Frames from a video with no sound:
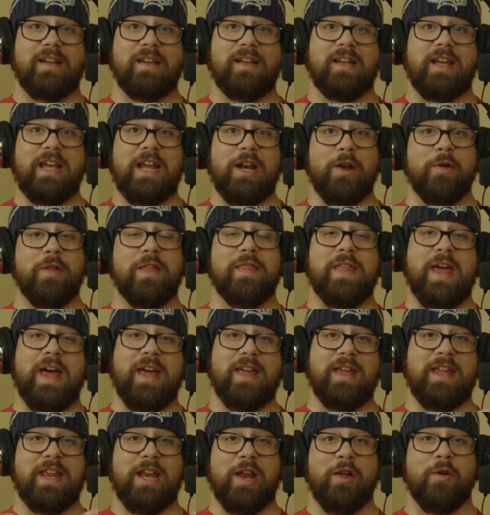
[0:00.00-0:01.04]
And
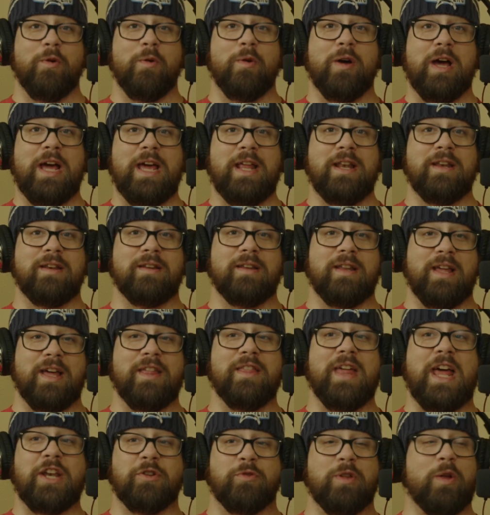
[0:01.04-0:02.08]

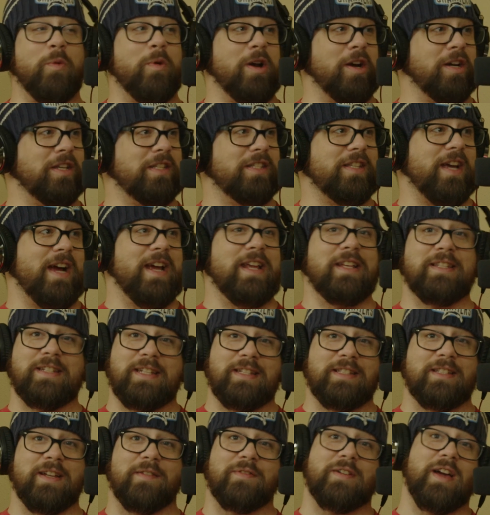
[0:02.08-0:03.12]
that's really where your sciencey
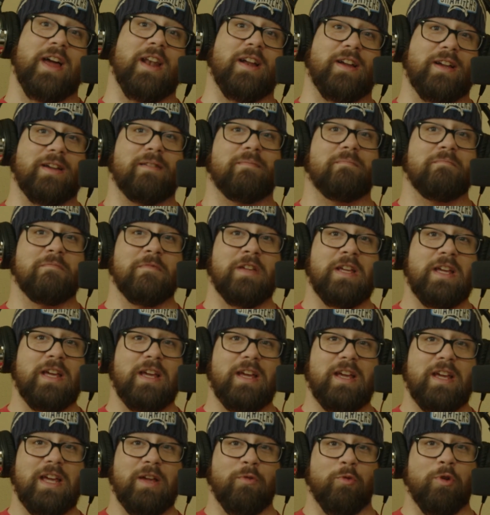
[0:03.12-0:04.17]
stuff kind of
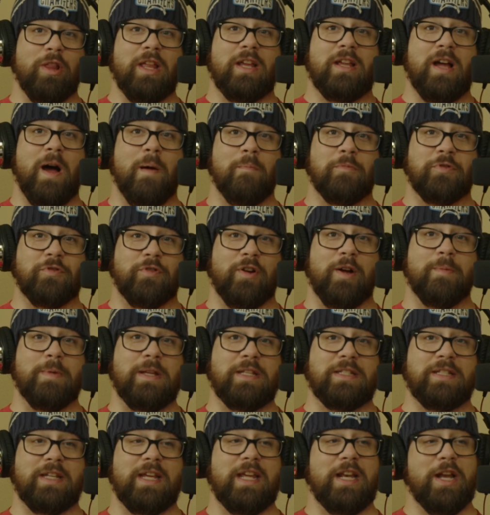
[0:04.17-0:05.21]
really comes from.
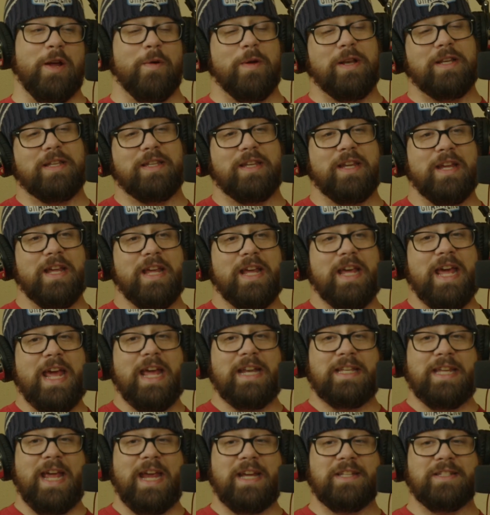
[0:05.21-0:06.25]
Is
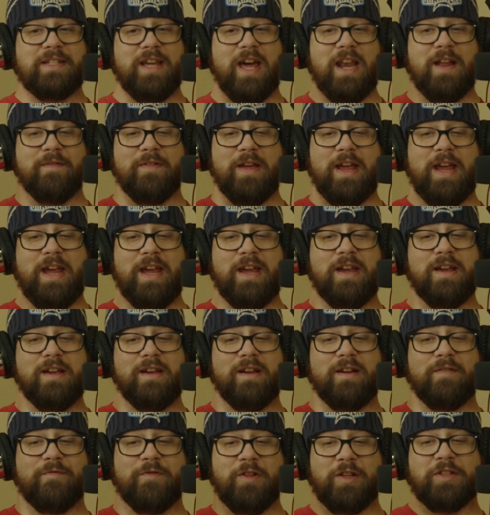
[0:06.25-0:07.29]
it takes kind of a
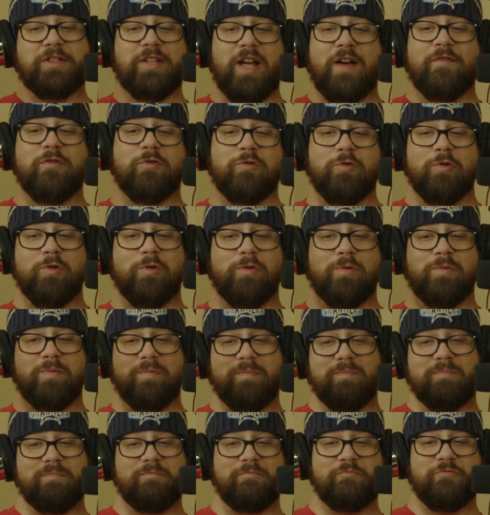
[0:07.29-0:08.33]
philosophical
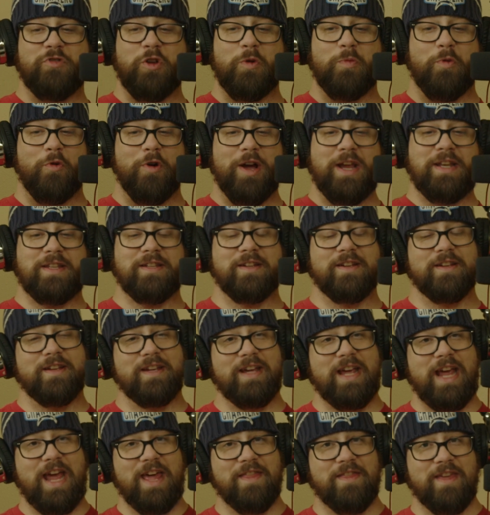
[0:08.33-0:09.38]
viewpoint,
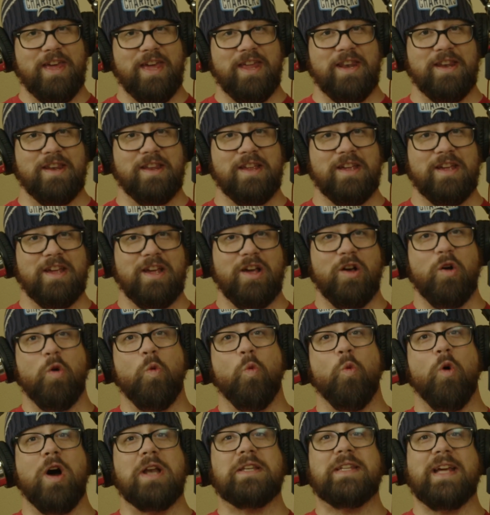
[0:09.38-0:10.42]
and then
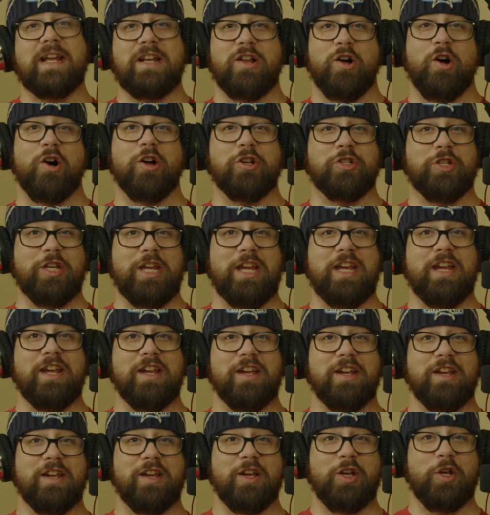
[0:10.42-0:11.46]
what technology
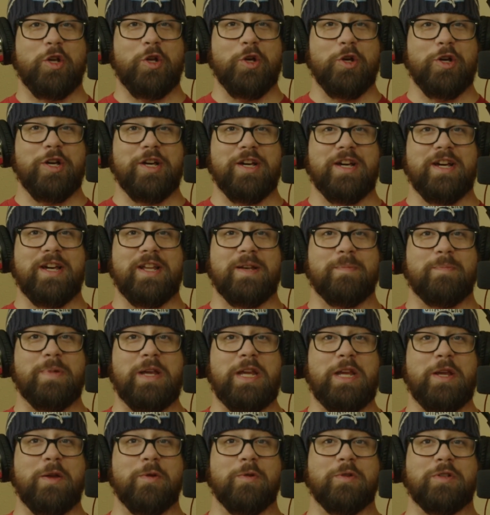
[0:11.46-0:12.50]
could be
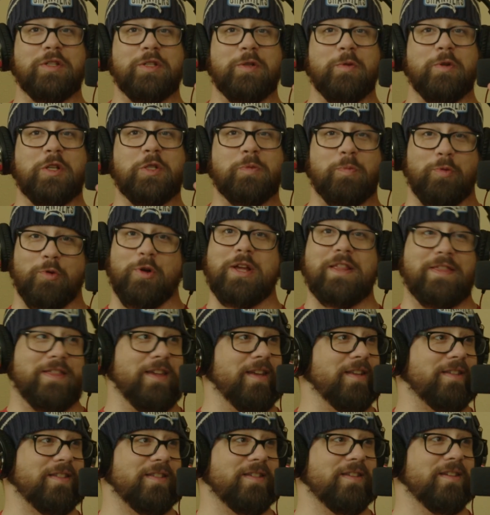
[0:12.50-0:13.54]
used to exploit
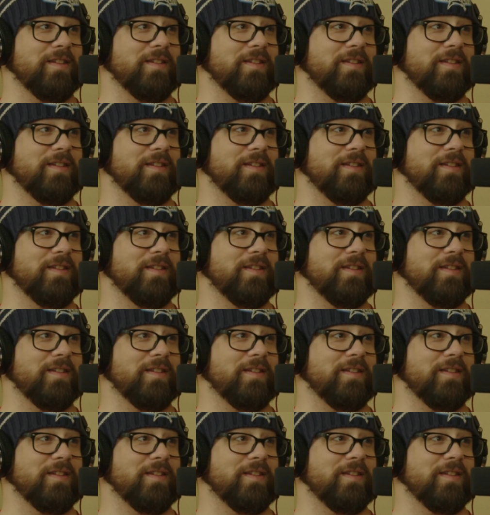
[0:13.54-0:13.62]
this.